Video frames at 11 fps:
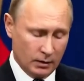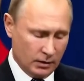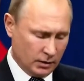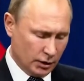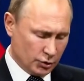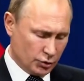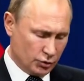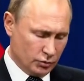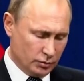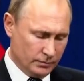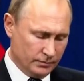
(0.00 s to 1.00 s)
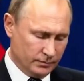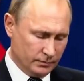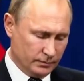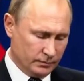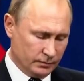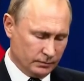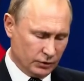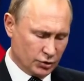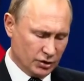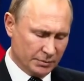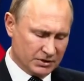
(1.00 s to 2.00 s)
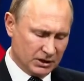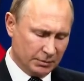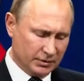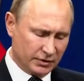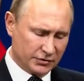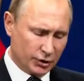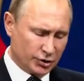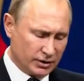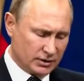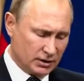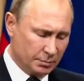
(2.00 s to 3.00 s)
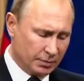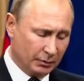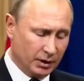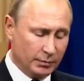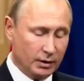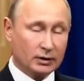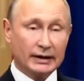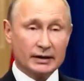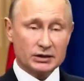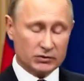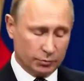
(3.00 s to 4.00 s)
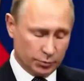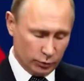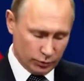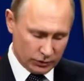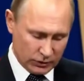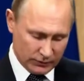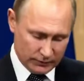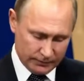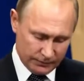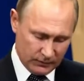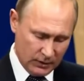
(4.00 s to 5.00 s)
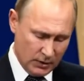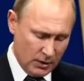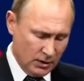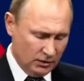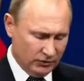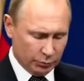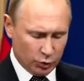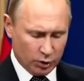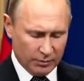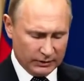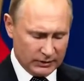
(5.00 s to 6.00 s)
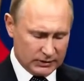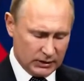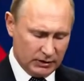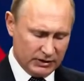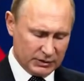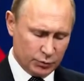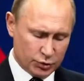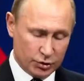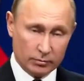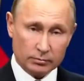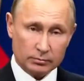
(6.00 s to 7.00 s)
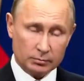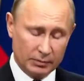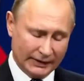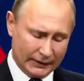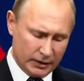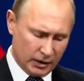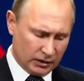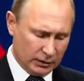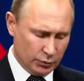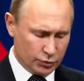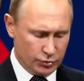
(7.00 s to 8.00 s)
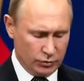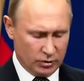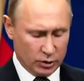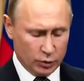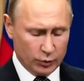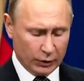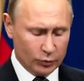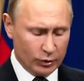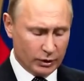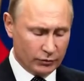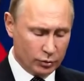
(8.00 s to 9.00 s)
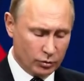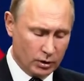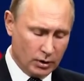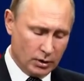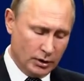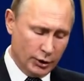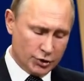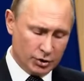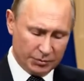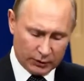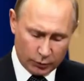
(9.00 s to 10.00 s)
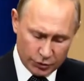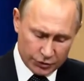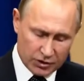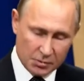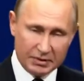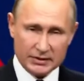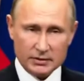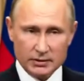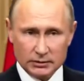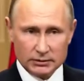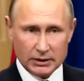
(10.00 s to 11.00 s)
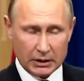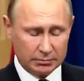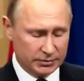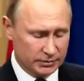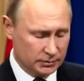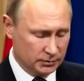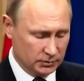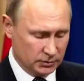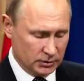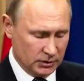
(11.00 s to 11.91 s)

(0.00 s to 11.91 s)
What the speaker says: in compliance with the respective resolutions of Security Council, for instance, the Resolution 338. We're glad that the Korean Peninsula issue is starting to resolve.